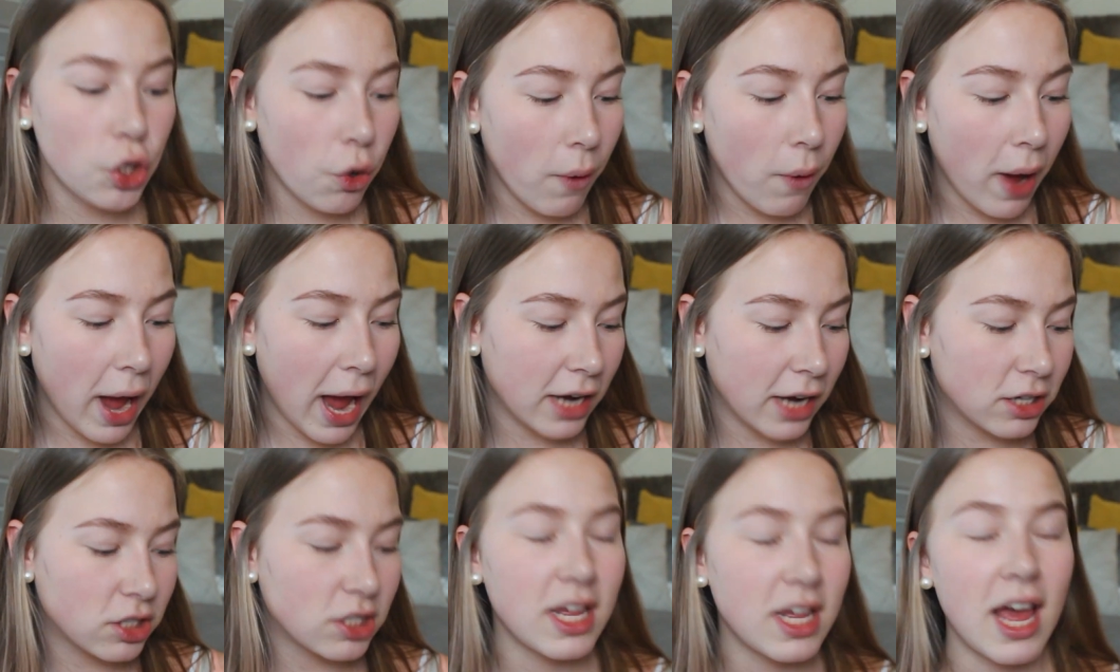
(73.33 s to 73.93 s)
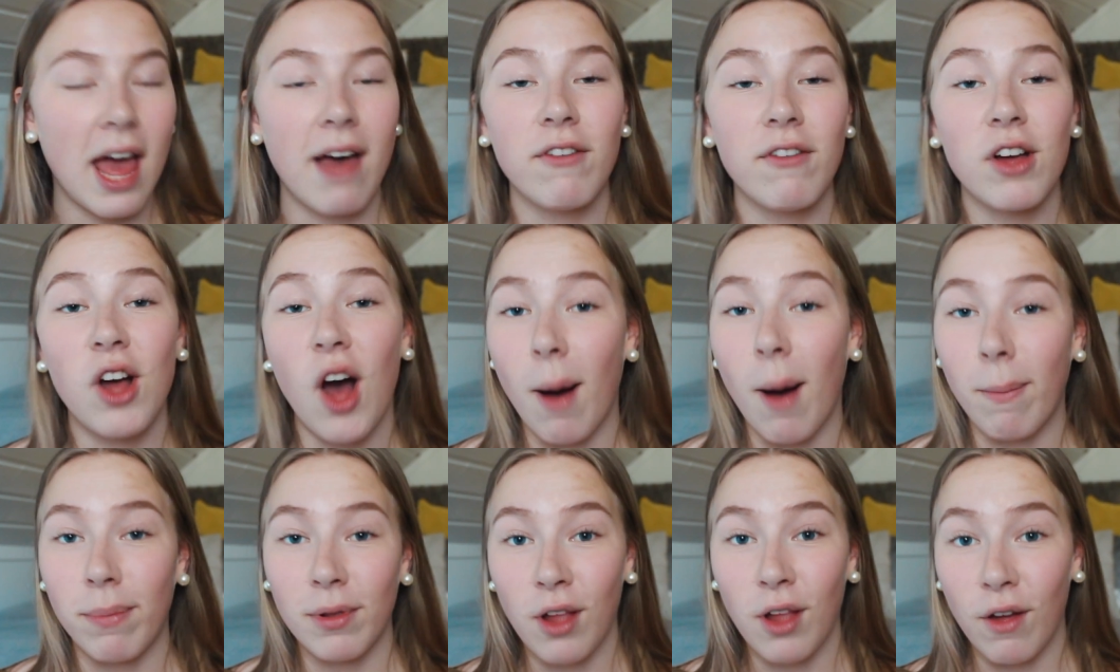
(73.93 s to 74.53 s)
So I actually have a
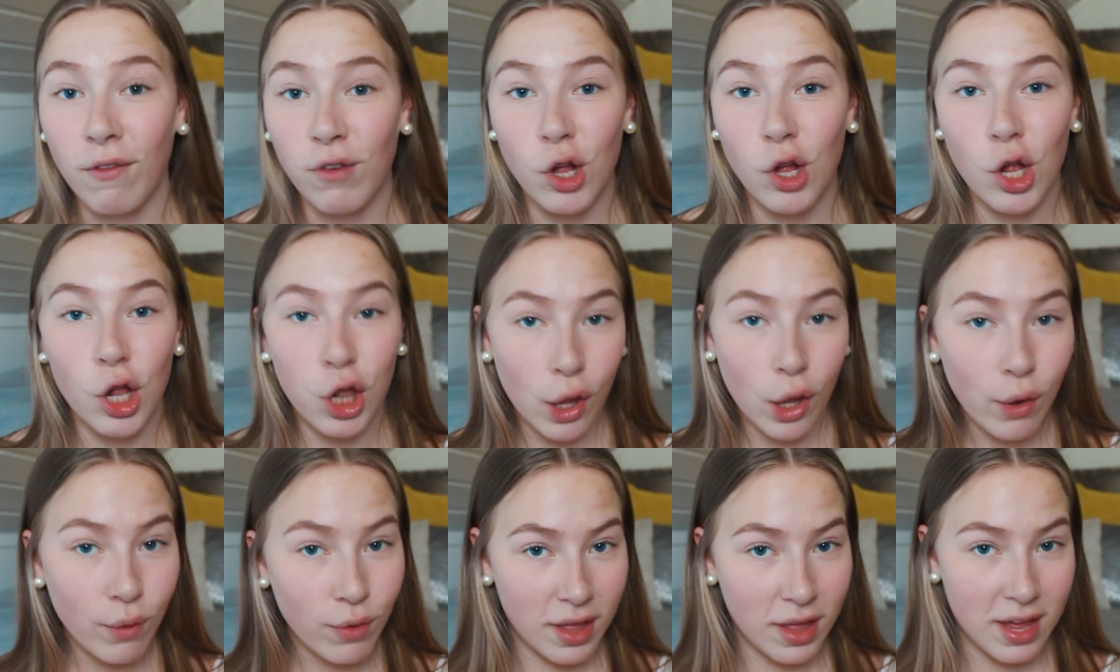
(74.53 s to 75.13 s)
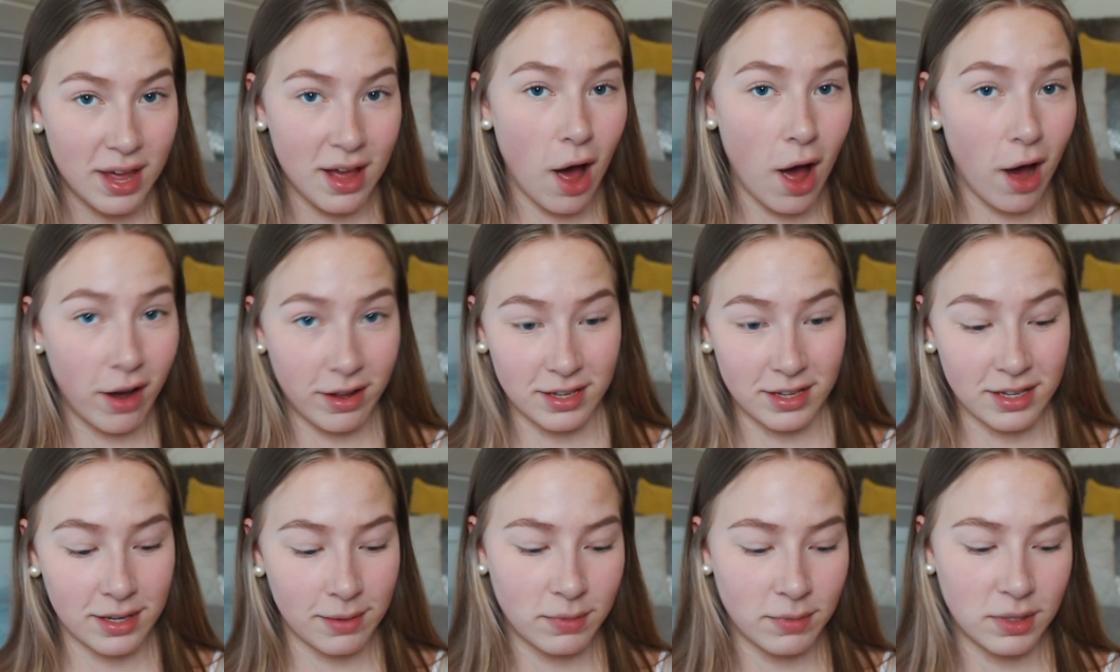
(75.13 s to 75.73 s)
couple of clothing
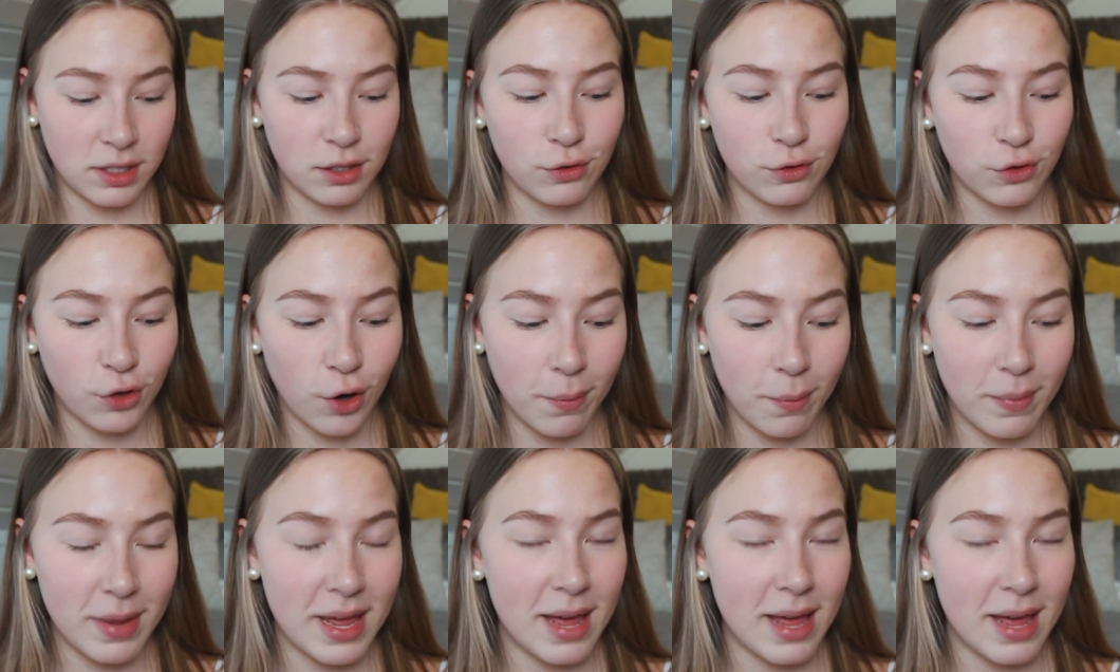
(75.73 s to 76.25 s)
items from